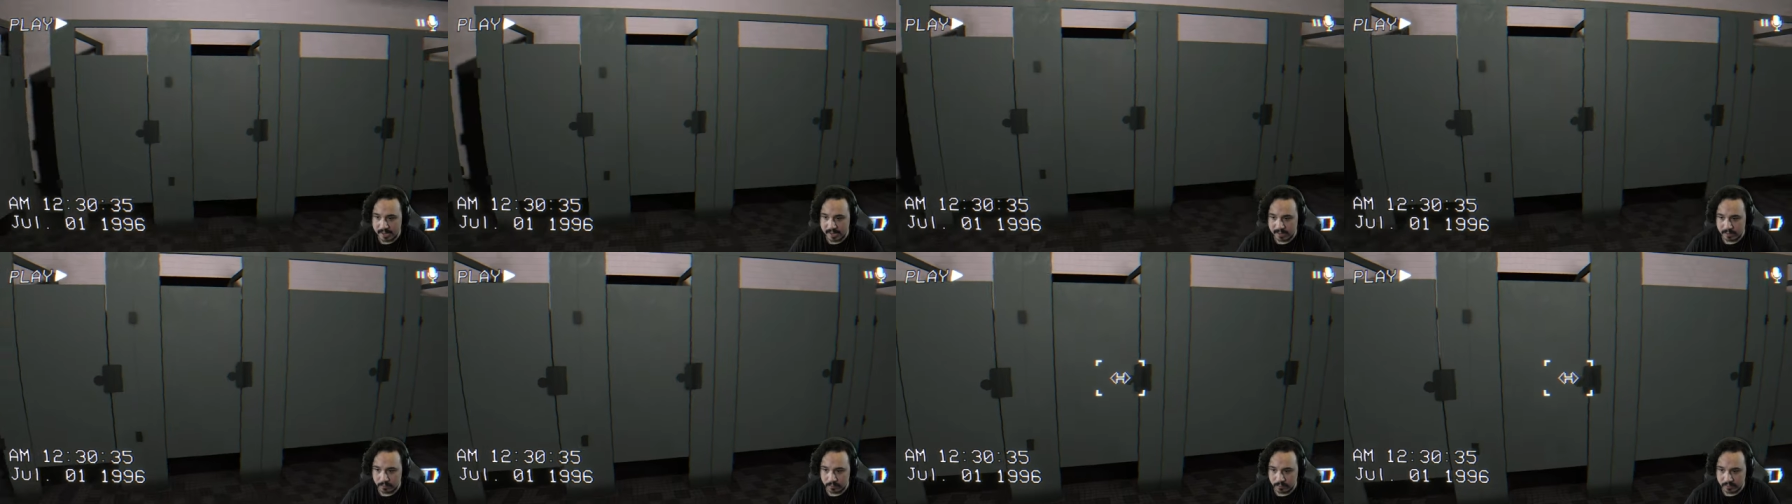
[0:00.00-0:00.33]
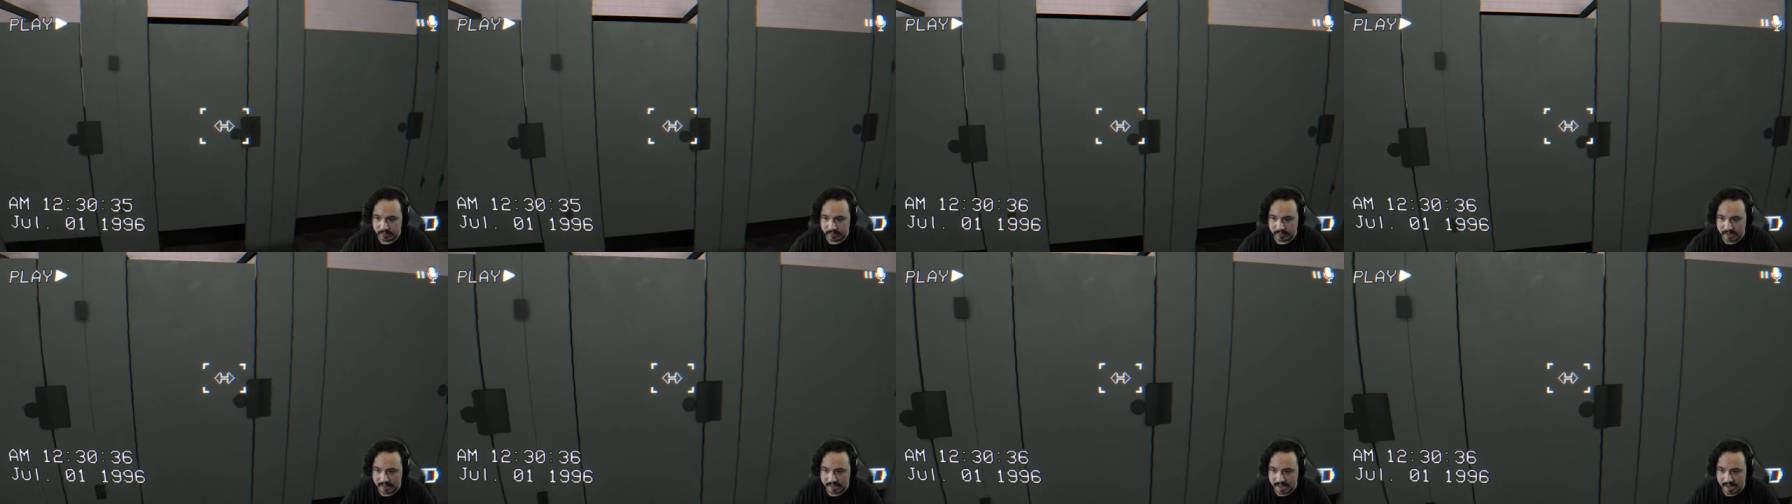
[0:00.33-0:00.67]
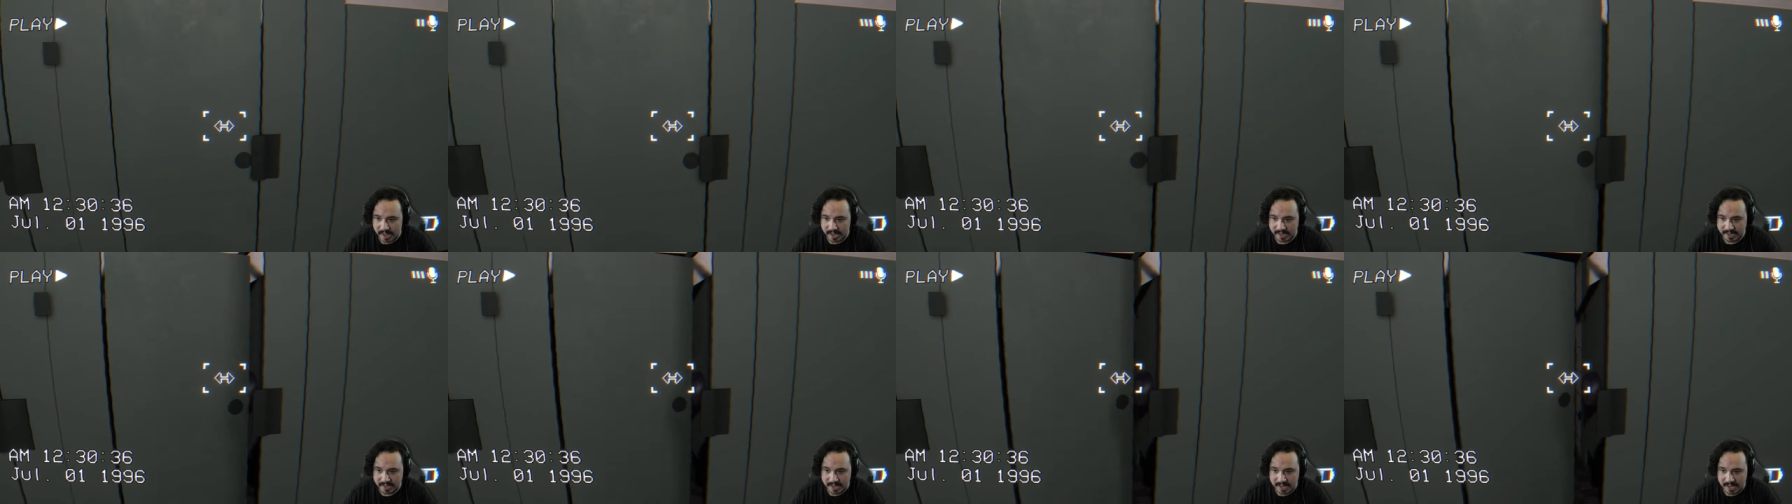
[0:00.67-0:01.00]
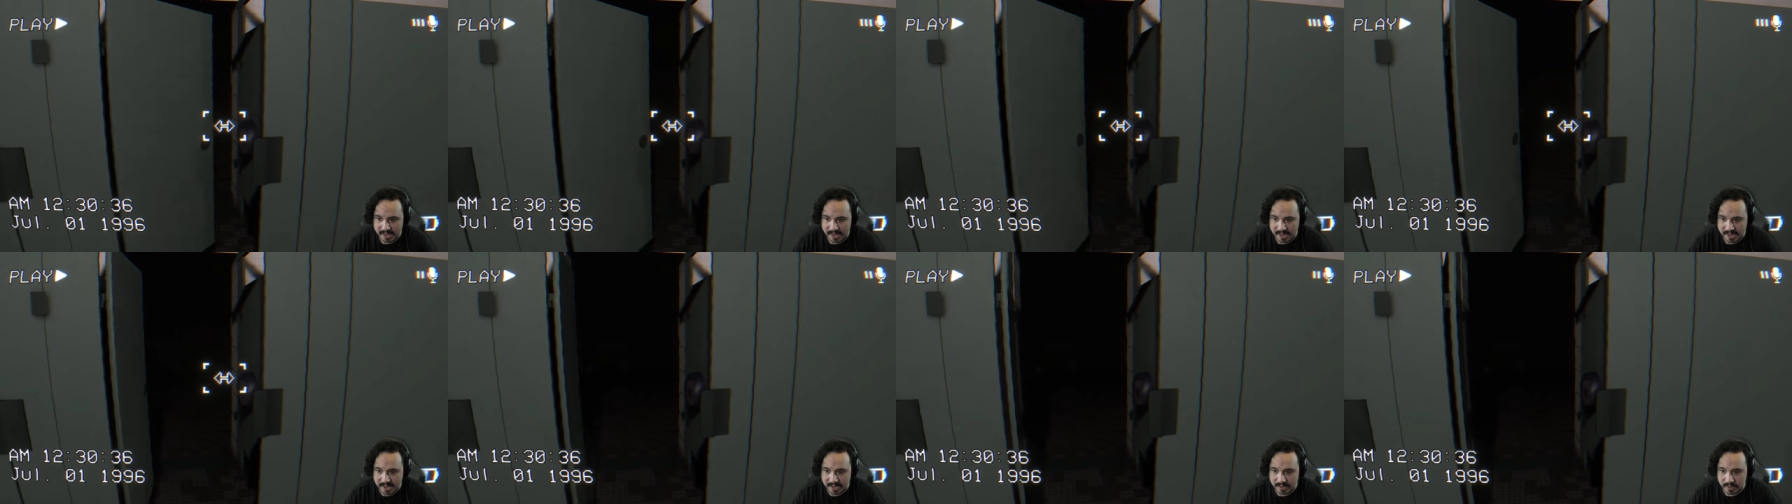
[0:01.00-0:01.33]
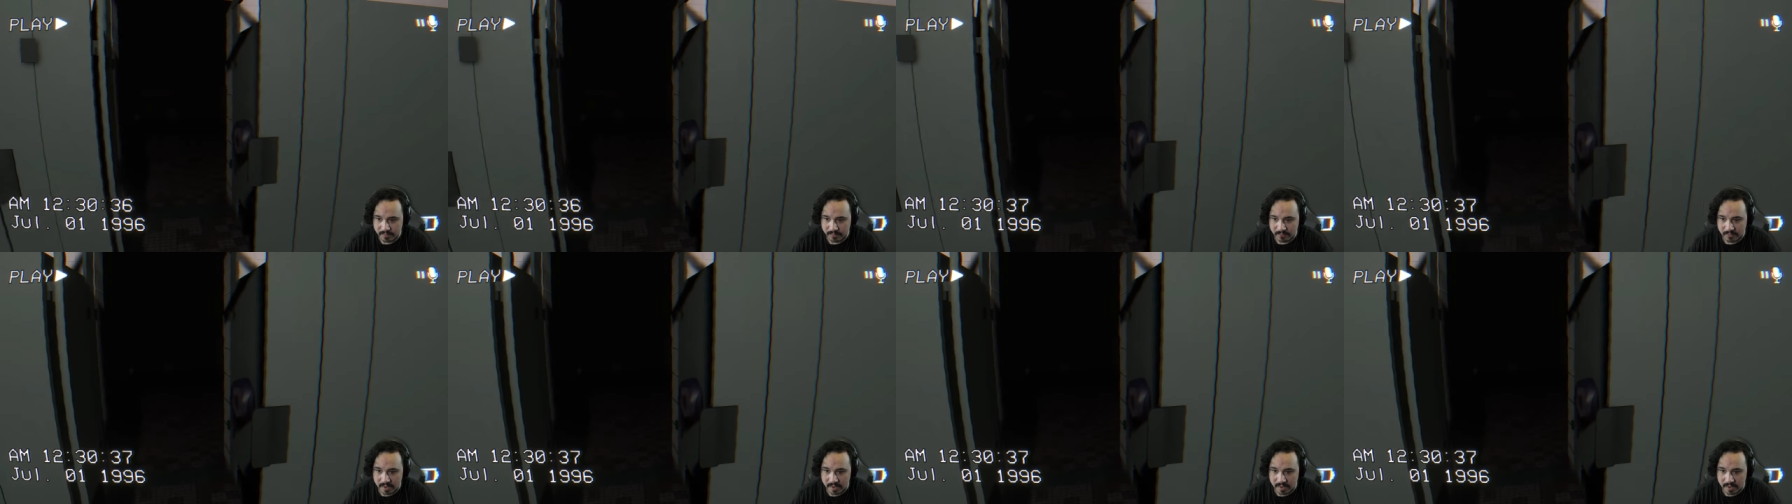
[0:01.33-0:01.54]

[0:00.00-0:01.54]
And it looks like I can